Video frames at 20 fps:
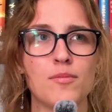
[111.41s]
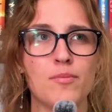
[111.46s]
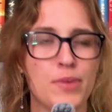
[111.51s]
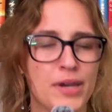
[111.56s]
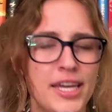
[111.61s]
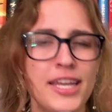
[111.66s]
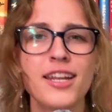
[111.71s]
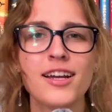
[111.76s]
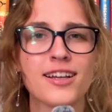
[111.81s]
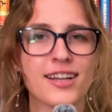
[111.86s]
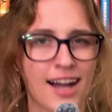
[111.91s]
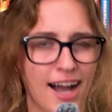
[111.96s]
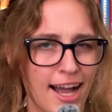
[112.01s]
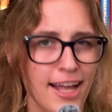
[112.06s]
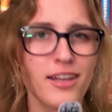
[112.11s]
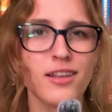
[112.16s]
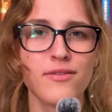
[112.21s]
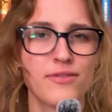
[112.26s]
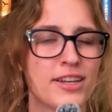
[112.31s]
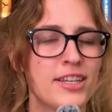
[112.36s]
PETA
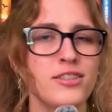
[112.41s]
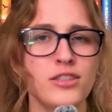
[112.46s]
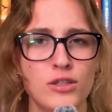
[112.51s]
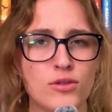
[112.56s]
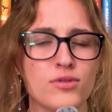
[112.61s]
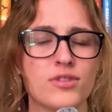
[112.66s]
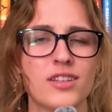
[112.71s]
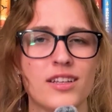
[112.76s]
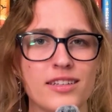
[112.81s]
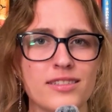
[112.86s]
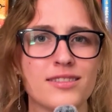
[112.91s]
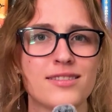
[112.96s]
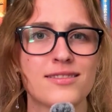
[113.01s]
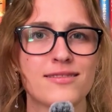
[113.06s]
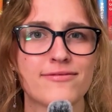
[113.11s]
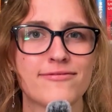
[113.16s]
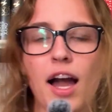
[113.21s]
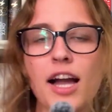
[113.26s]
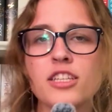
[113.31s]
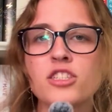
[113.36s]
kind of is
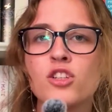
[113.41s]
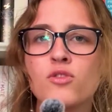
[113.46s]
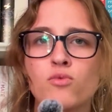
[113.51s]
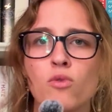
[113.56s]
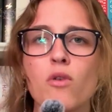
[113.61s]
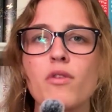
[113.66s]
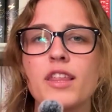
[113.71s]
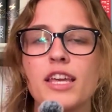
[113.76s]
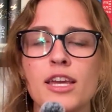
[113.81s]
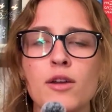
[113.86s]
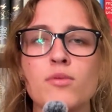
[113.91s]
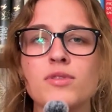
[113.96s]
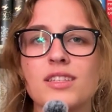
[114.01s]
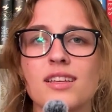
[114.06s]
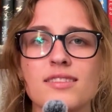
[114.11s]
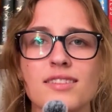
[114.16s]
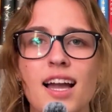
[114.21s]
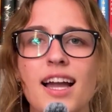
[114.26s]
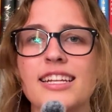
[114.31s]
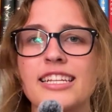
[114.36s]
useless. That is the role that he was
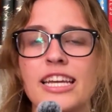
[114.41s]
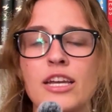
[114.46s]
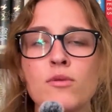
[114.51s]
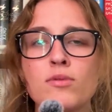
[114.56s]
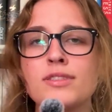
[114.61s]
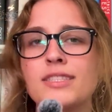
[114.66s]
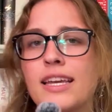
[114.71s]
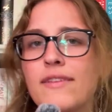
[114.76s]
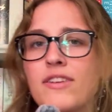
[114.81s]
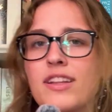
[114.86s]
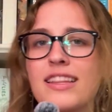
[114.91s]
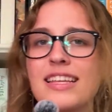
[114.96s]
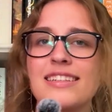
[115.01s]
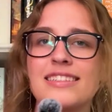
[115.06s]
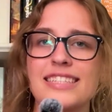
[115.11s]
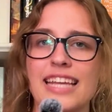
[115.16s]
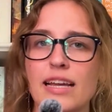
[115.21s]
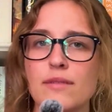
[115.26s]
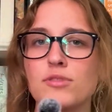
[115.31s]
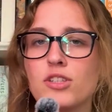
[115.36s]
assigned. He was given the
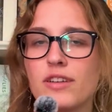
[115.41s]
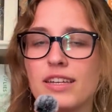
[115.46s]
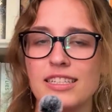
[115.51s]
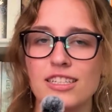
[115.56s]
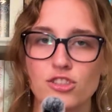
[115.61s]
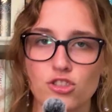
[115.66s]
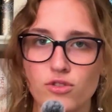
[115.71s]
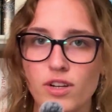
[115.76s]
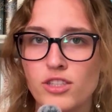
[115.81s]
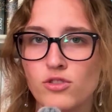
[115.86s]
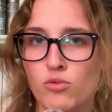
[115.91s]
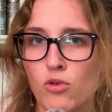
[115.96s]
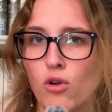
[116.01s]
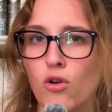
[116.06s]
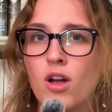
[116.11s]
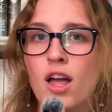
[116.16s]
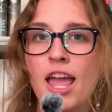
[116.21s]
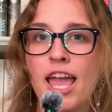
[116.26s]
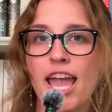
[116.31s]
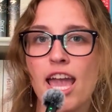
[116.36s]
damsel in distress
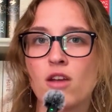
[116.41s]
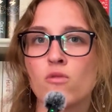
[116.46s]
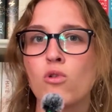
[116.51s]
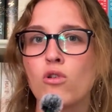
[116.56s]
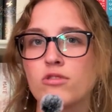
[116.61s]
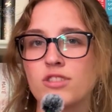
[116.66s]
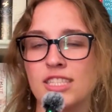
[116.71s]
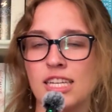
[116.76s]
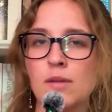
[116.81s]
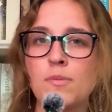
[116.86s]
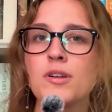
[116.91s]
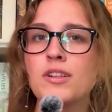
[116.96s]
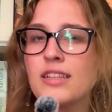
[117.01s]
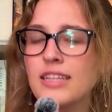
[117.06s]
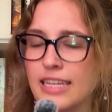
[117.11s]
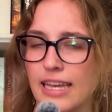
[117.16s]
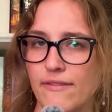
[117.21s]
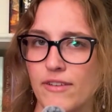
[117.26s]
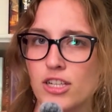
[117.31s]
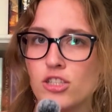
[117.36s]
role, a role
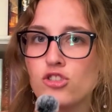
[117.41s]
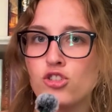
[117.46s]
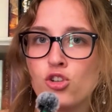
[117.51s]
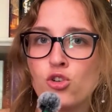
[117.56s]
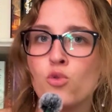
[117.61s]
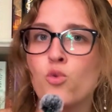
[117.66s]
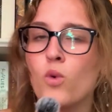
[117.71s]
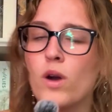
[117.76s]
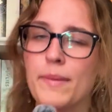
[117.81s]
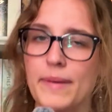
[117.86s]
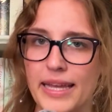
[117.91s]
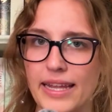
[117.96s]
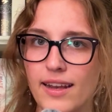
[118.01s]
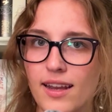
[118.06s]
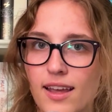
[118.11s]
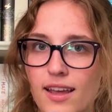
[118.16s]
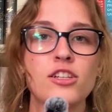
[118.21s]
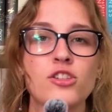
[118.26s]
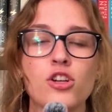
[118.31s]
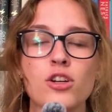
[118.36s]
typically given to women.
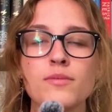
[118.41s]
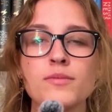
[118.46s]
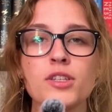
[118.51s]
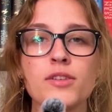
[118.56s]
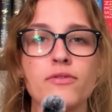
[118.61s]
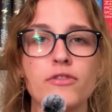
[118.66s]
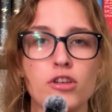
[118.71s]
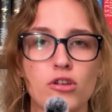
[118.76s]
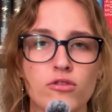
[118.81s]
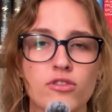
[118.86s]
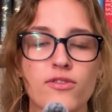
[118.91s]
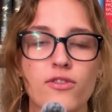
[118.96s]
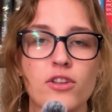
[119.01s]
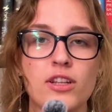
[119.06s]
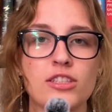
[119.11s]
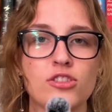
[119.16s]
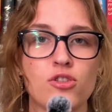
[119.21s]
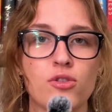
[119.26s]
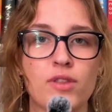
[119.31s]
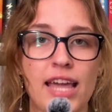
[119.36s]
In terms of
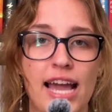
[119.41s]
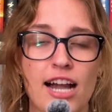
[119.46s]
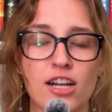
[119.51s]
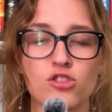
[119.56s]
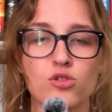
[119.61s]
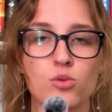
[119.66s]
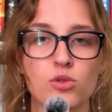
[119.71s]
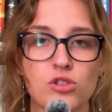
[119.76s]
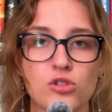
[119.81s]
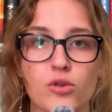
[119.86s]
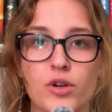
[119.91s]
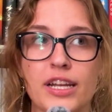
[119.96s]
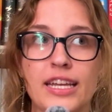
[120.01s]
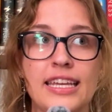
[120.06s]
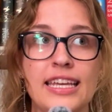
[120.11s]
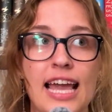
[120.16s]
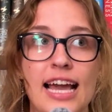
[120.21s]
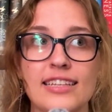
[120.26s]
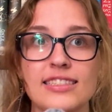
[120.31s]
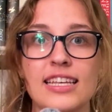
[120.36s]
usefulness to the actual story,
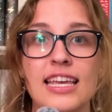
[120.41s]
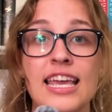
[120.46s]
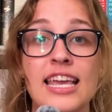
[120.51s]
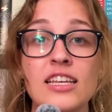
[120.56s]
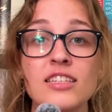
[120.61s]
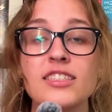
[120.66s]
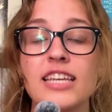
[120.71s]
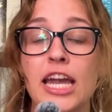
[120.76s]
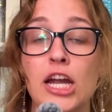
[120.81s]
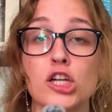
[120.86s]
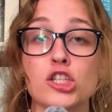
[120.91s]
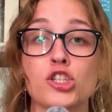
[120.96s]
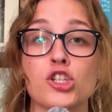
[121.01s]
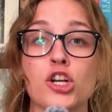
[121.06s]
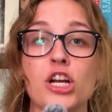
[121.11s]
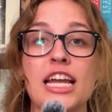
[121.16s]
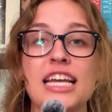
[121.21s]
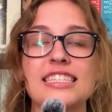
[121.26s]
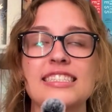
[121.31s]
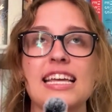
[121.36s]
yes, his
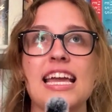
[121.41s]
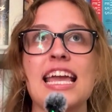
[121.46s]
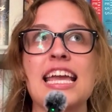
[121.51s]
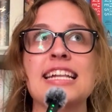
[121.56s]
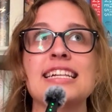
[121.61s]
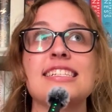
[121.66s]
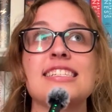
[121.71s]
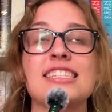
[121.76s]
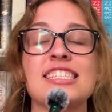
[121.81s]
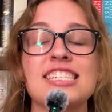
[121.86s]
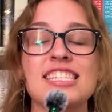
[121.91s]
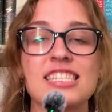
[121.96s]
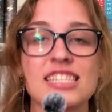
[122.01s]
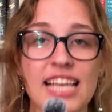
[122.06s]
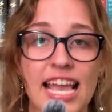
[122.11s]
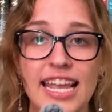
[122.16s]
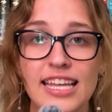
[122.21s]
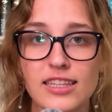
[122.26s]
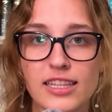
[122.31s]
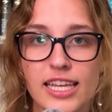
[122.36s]
character is
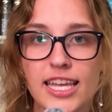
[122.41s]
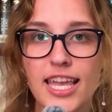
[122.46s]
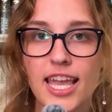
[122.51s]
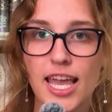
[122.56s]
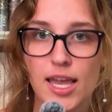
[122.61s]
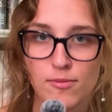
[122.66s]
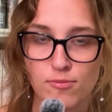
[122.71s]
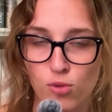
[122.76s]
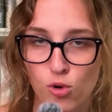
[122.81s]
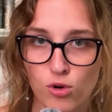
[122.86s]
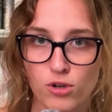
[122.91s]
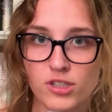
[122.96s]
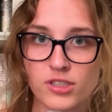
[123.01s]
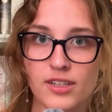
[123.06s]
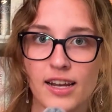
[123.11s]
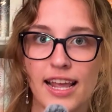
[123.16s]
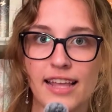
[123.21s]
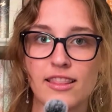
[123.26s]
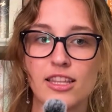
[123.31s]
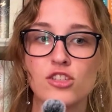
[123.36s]
insanely
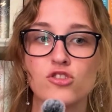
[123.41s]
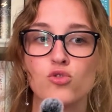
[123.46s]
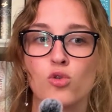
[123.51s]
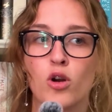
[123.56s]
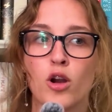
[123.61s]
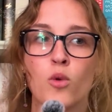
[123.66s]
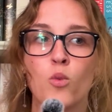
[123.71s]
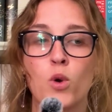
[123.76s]
important, and the story